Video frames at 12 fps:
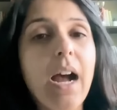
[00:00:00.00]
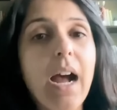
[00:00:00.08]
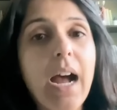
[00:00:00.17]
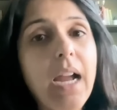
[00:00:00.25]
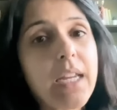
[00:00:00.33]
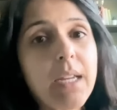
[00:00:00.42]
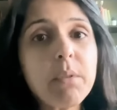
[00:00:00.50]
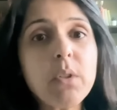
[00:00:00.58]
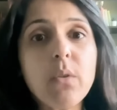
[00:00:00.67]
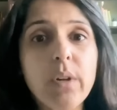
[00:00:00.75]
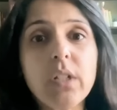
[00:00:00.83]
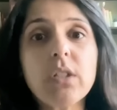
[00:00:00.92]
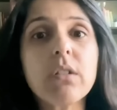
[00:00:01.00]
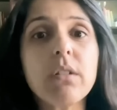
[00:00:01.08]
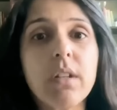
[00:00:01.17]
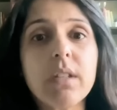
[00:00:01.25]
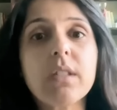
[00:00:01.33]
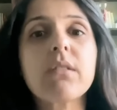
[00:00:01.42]
I am going to
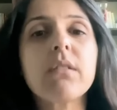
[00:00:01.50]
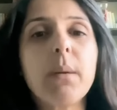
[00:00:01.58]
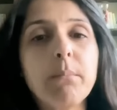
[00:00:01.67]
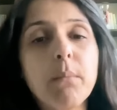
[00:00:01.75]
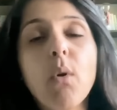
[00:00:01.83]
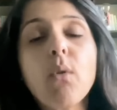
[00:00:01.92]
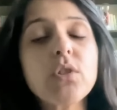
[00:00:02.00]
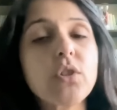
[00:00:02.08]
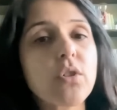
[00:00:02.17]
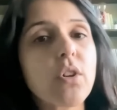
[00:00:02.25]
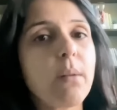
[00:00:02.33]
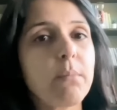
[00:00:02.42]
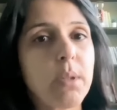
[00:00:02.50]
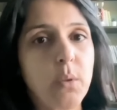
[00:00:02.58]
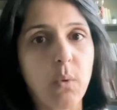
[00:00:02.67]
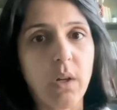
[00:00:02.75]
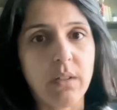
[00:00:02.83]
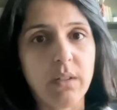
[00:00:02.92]
list the most common
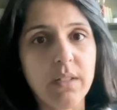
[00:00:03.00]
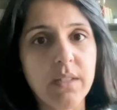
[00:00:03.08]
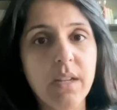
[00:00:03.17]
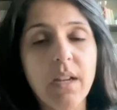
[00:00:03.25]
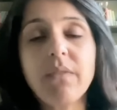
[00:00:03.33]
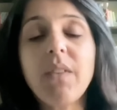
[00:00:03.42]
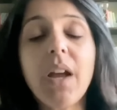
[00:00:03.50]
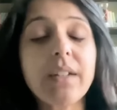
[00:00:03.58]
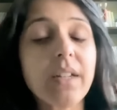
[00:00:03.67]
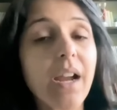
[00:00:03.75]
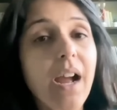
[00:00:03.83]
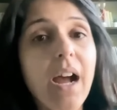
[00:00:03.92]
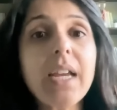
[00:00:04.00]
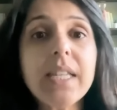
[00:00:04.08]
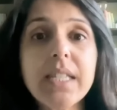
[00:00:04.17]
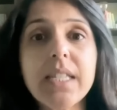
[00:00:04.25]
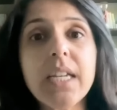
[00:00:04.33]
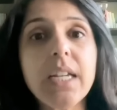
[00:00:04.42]
ones that I
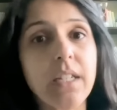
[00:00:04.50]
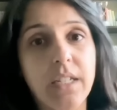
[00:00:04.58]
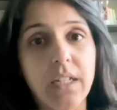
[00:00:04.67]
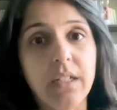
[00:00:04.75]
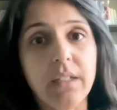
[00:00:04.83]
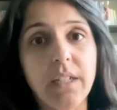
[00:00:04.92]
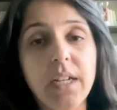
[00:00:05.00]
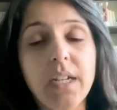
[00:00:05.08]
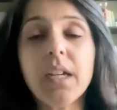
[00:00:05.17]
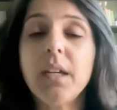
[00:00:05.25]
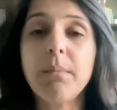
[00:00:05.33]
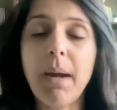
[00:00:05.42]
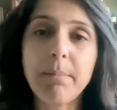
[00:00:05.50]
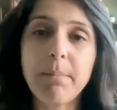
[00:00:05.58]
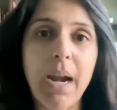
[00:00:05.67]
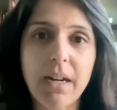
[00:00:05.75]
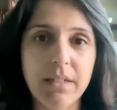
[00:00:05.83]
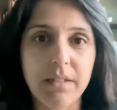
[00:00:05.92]
see clinically in my
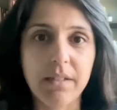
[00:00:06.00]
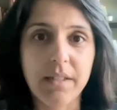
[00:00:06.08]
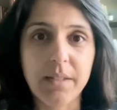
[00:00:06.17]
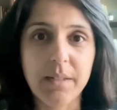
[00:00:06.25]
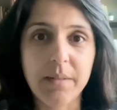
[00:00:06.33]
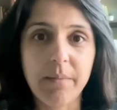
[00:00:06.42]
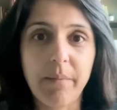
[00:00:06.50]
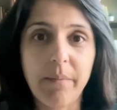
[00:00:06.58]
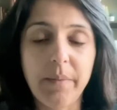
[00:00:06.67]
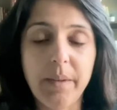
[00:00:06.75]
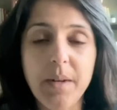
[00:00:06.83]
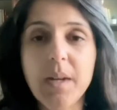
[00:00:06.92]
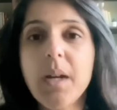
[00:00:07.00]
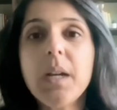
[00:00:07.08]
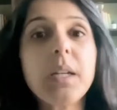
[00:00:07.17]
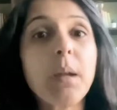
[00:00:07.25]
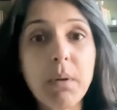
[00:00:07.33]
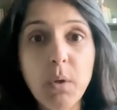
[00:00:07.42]
practice.
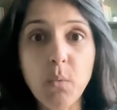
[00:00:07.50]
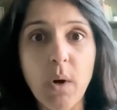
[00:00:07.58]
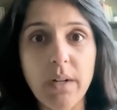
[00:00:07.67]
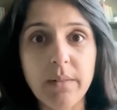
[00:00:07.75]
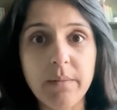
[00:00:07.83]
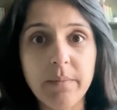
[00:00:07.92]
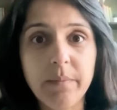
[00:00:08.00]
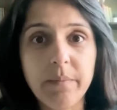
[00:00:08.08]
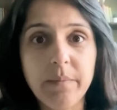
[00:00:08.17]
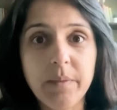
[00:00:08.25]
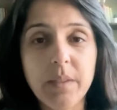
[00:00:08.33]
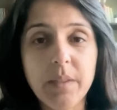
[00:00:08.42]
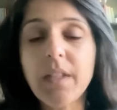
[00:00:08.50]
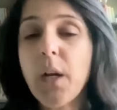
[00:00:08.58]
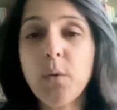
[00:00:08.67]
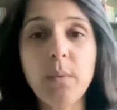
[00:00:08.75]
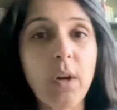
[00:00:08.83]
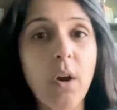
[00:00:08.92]
Number one,
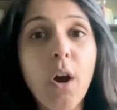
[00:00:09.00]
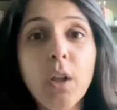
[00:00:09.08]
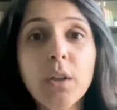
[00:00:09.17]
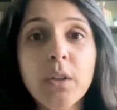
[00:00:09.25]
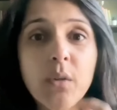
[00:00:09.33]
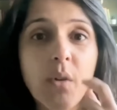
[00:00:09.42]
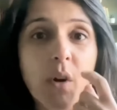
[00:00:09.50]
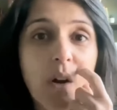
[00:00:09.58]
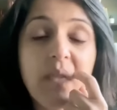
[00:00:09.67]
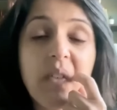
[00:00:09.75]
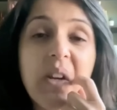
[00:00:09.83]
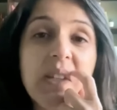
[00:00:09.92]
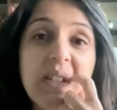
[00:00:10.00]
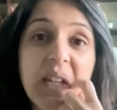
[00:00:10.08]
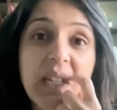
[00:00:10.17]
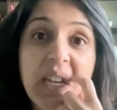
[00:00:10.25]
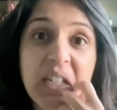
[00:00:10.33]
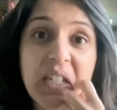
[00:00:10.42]
that we all know of, is
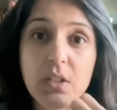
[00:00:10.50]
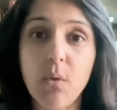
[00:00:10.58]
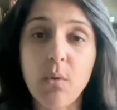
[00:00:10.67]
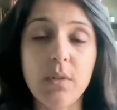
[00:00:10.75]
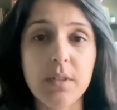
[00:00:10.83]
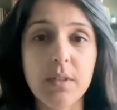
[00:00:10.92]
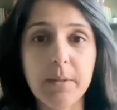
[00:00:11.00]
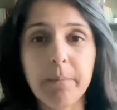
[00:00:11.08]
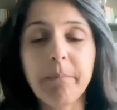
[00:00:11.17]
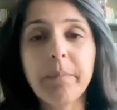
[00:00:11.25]
kidney stones.